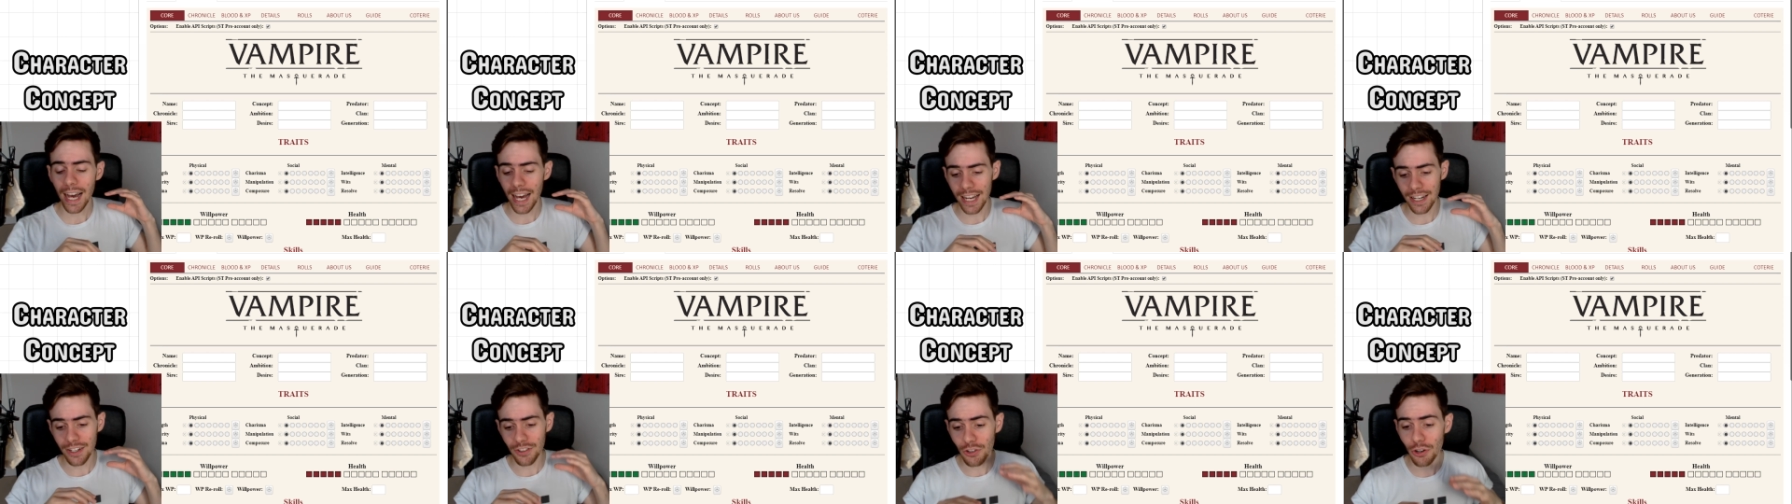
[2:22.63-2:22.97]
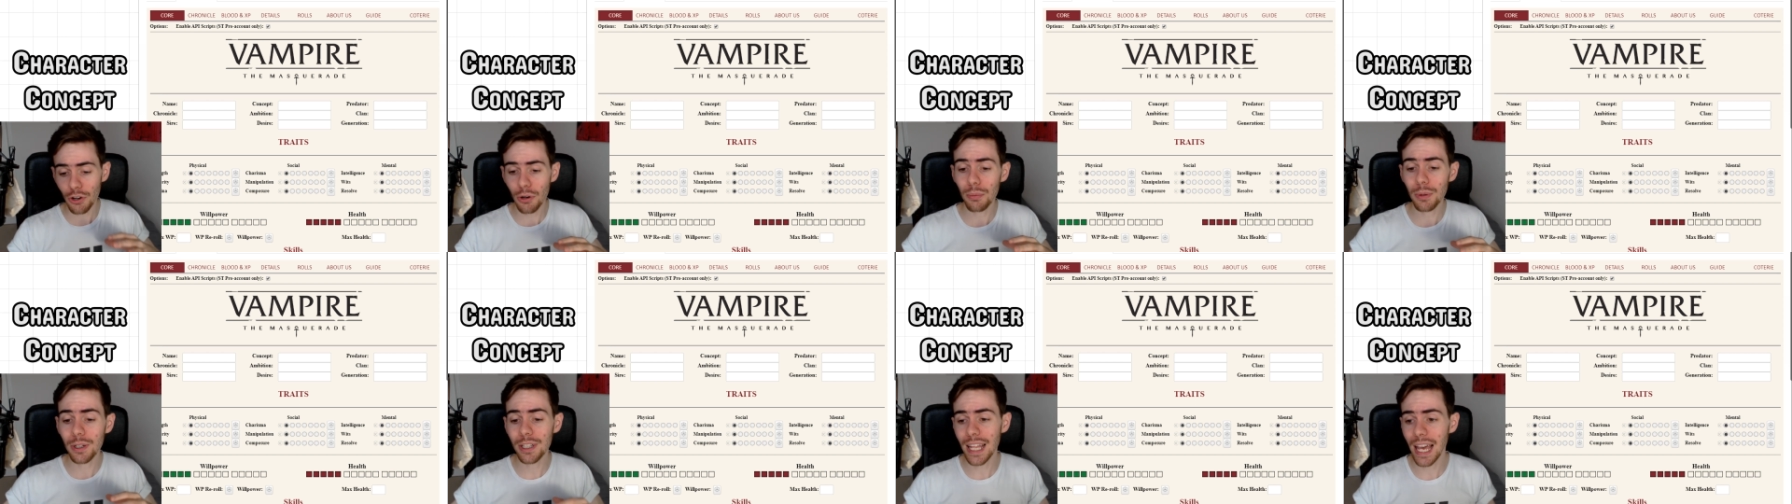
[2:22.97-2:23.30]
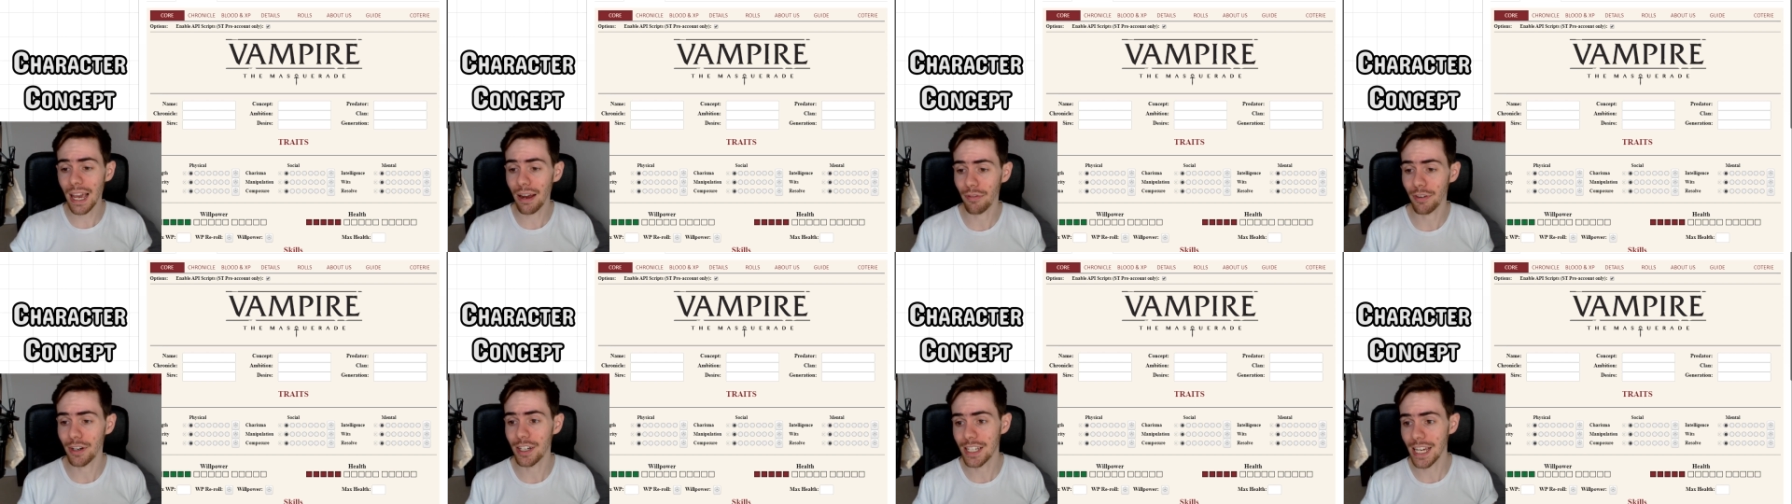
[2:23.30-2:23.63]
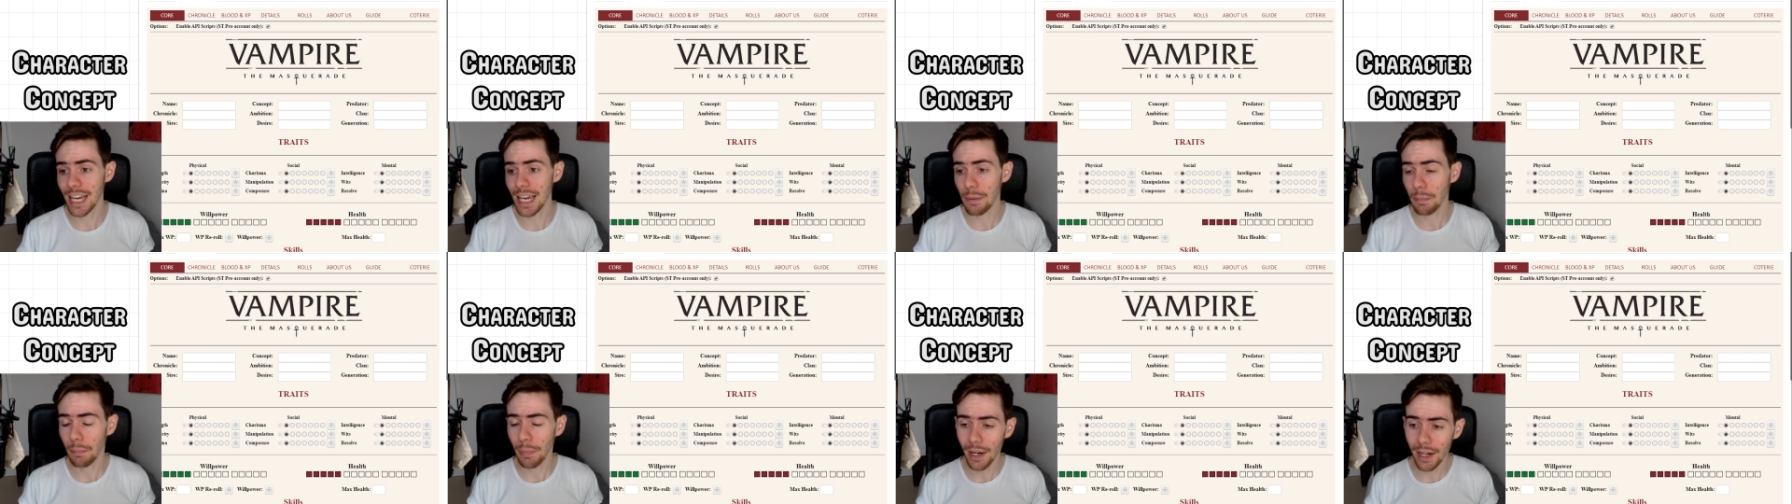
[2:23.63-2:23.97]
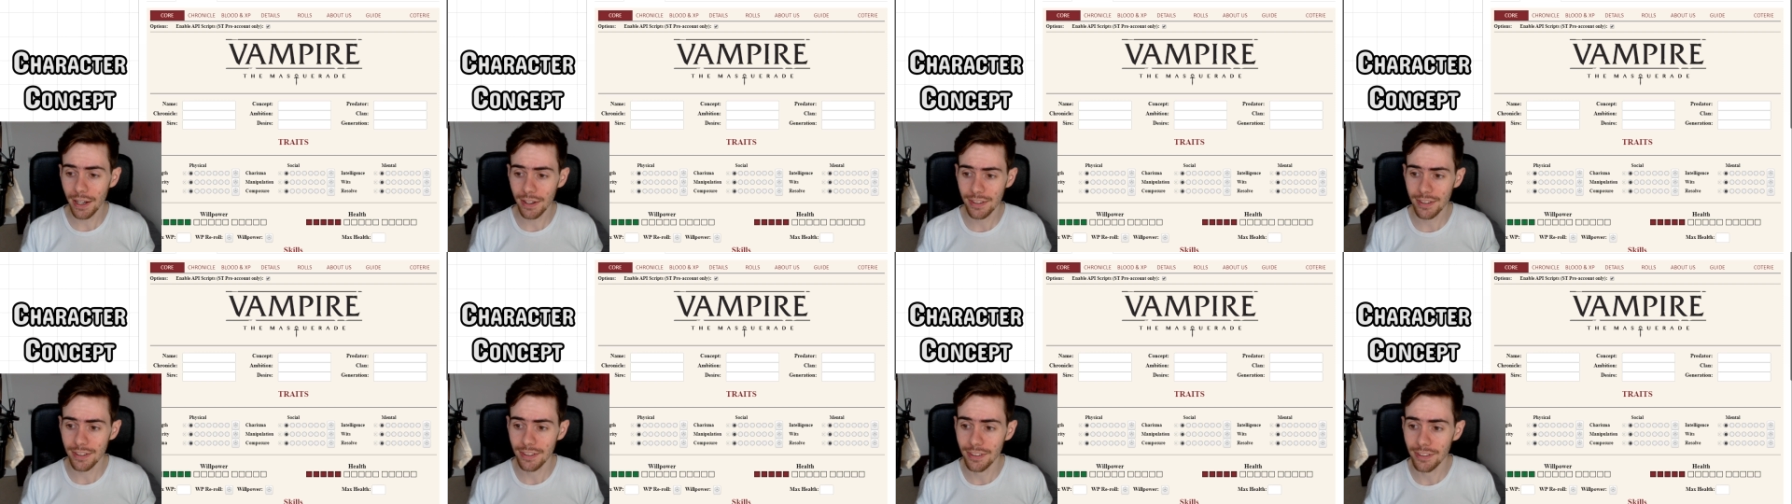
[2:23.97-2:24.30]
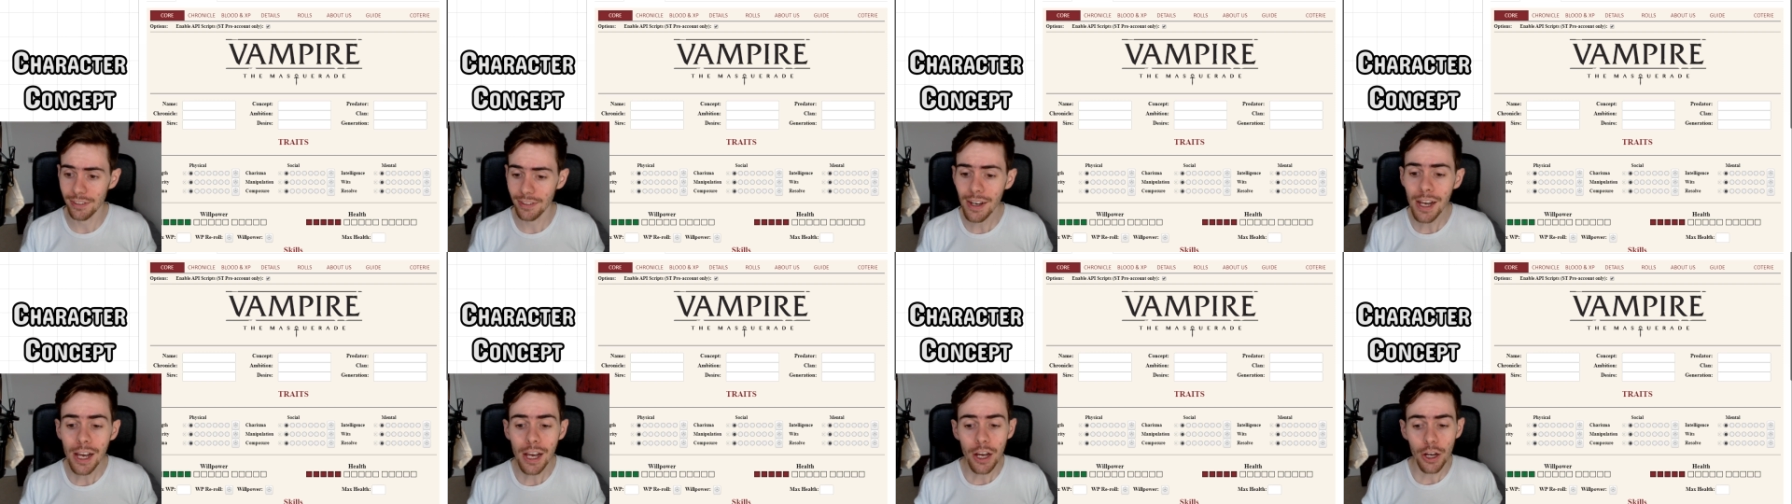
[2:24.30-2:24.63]
a normal everyday
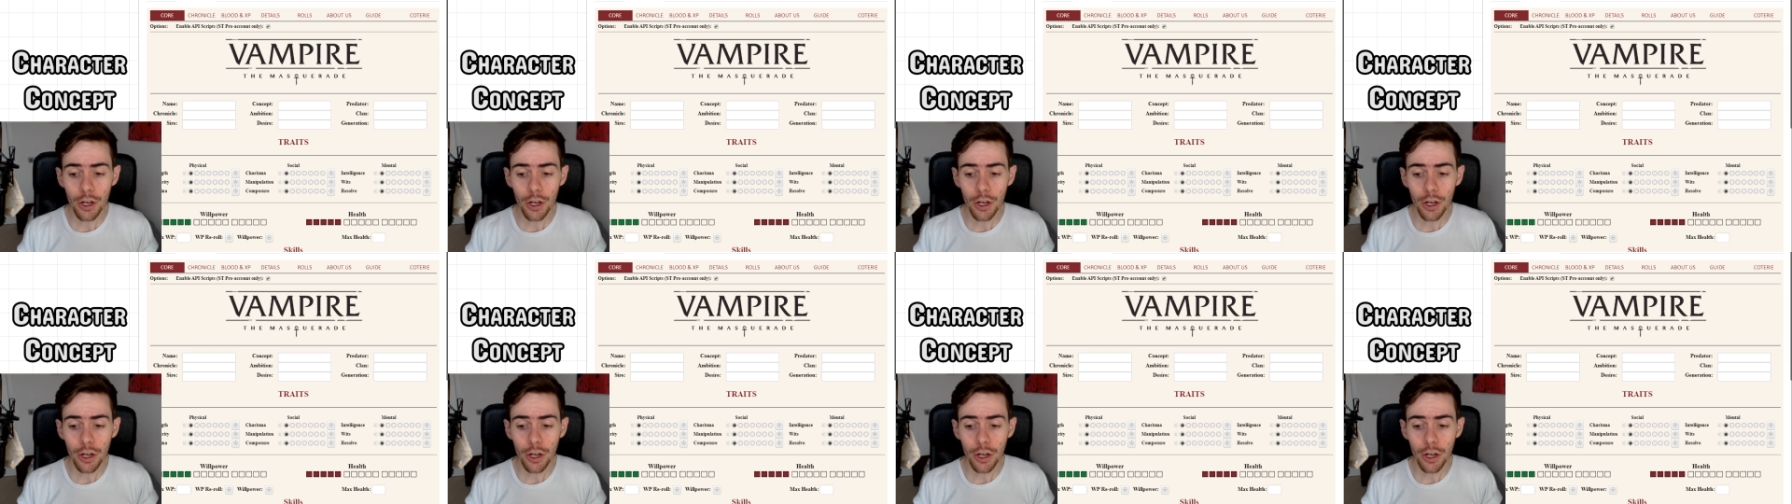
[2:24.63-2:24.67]
person